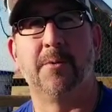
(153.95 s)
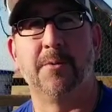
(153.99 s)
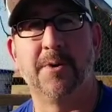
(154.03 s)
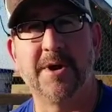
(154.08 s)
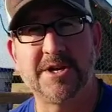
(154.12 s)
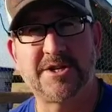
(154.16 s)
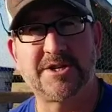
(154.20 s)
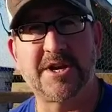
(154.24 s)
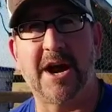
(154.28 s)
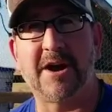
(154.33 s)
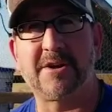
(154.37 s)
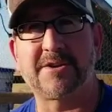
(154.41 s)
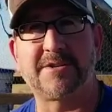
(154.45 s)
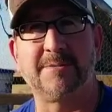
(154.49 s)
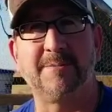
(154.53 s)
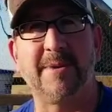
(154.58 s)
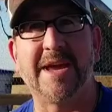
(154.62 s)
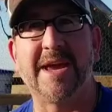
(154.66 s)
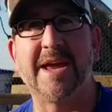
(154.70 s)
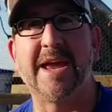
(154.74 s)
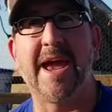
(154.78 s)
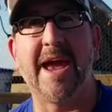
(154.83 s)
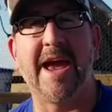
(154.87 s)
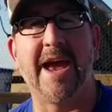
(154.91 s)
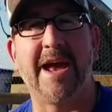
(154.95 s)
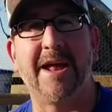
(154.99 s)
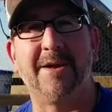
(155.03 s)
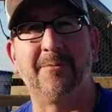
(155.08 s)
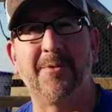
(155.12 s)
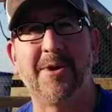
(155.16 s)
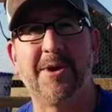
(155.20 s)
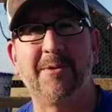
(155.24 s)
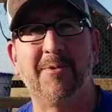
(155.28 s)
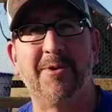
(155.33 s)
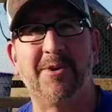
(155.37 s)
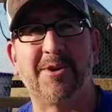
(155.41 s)
reach out to me
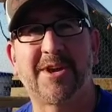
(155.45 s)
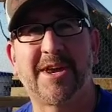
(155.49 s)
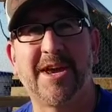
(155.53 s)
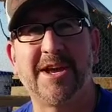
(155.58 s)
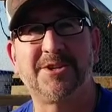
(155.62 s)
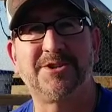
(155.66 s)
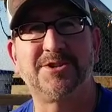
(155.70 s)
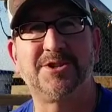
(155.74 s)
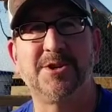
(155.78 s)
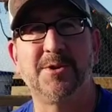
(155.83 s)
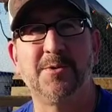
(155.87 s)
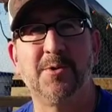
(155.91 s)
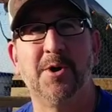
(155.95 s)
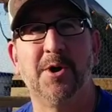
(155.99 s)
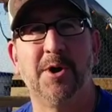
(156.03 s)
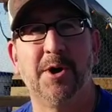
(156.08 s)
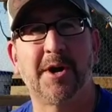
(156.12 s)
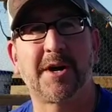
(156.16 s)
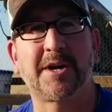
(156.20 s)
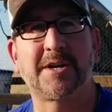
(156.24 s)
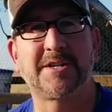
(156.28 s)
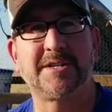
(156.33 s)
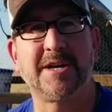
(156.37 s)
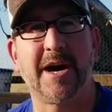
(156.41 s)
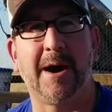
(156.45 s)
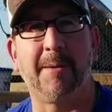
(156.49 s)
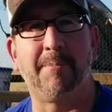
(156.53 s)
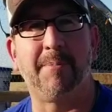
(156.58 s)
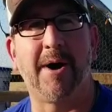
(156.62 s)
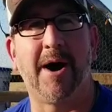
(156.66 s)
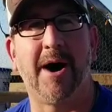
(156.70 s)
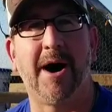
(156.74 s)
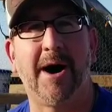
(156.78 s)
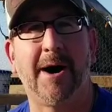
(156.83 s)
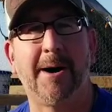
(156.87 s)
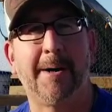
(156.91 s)
and we will get you hooked
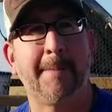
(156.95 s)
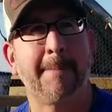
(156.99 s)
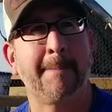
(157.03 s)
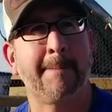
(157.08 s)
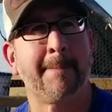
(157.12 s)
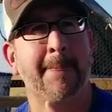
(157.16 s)
up.